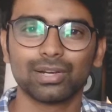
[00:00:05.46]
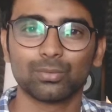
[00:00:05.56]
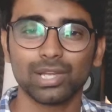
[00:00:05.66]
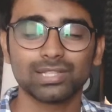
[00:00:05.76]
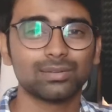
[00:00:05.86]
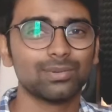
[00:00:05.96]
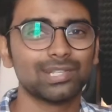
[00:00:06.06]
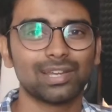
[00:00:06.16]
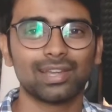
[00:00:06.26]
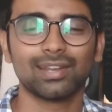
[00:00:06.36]
a question
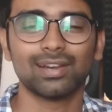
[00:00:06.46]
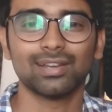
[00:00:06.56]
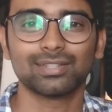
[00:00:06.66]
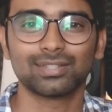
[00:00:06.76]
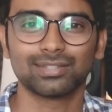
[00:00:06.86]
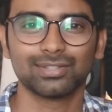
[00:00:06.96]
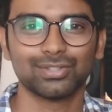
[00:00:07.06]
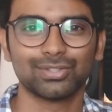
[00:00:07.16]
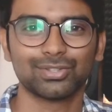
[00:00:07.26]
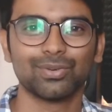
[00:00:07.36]
which I get
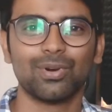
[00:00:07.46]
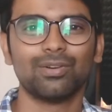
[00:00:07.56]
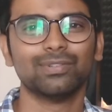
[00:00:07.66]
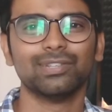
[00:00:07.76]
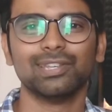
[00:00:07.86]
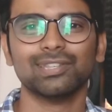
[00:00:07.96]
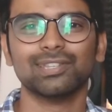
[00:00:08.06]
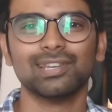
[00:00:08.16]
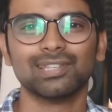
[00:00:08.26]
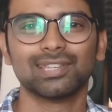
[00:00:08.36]
asked so often these
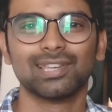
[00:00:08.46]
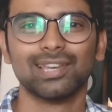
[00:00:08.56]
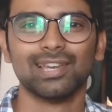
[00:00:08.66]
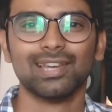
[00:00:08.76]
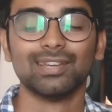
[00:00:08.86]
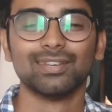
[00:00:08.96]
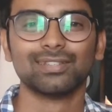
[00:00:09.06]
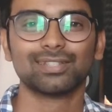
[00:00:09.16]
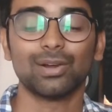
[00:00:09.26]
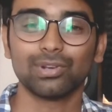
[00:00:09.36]
days:
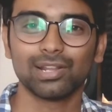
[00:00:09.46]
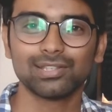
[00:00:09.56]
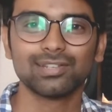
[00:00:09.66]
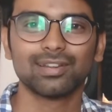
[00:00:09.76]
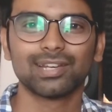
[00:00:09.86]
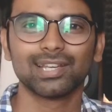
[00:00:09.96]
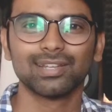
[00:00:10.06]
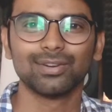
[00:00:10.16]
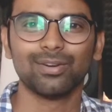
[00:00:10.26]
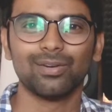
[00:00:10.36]
sound
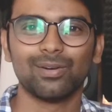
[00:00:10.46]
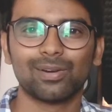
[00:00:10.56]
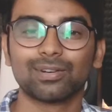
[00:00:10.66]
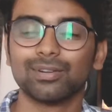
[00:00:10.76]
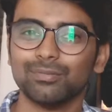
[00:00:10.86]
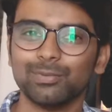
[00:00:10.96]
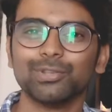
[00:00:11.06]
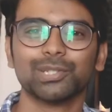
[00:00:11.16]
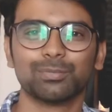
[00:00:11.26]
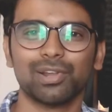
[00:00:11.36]
engineering or
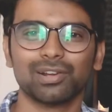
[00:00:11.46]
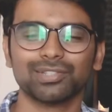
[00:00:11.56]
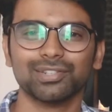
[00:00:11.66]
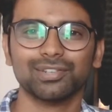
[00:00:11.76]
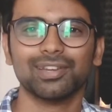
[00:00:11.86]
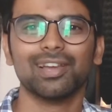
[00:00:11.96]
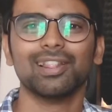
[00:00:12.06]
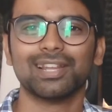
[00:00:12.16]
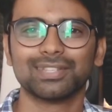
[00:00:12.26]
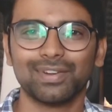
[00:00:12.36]
music production?
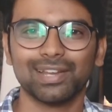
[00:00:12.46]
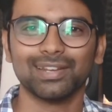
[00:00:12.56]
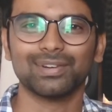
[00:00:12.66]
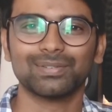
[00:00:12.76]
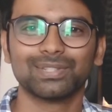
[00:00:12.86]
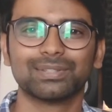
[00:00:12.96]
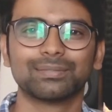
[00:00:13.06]
Let's find out.